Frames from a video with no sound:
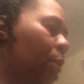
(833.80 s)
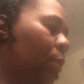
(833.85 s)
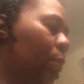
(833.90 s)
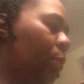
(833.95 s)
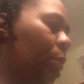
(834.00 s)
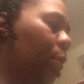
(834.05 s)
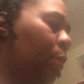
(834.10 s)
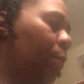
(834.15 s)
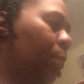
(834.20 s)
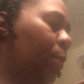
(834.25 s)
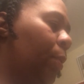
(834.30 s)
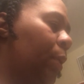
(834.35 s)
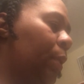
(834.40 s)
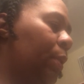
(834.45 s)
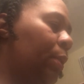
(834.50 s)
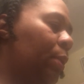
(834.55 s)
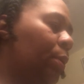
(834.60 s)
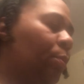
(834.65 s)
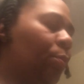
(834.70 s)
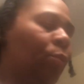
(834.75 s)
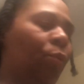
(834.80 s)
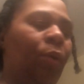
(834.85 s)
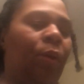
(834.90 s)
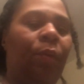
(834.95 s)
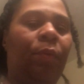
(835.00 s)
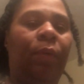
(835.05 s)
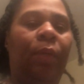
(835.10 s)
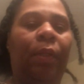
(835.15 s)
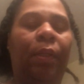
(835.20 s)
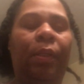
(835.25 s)
we'll put some more
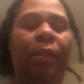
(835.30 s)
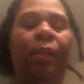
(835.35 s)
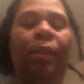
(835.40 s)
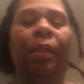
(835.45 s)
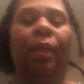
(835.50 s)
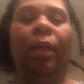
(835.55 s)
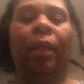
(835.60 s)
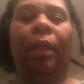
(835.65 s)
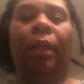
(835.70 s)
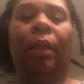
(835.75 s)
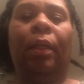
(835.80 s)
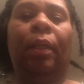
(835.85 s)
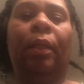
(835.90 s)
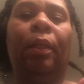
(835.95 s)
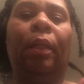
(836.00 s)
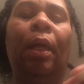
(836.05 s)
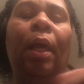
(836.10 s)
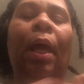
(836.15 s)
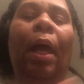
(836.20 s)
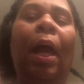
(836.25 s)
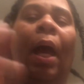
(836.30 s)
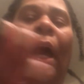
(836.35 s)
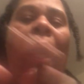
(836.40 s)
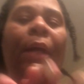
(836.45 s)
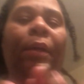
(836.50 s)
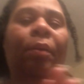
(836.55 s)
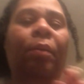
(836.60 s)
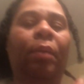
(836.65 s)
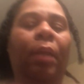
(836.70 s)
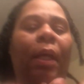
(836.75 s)
of this in. I
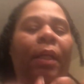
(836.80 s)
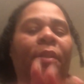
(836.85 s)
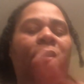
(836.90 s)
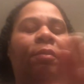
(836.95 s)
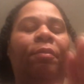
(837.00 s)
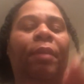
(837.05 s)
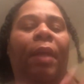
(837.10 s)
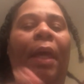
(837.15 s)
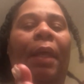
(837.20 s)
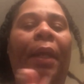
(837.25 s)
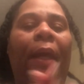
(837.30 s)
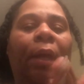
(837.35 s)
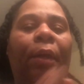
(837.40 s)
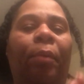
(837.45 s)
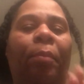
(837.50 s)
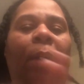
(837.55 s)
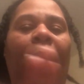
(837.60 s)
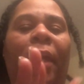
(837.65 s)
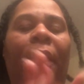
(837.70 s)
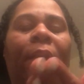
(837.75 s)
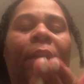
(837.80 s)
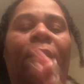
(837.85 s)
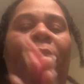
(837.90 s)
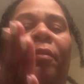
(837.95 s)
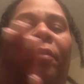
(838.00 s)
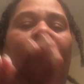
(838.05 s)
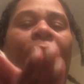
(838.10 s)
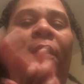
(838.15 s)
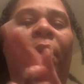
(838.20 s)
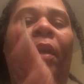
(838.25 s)
don't like to flat iron my hair
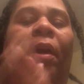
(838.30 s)
very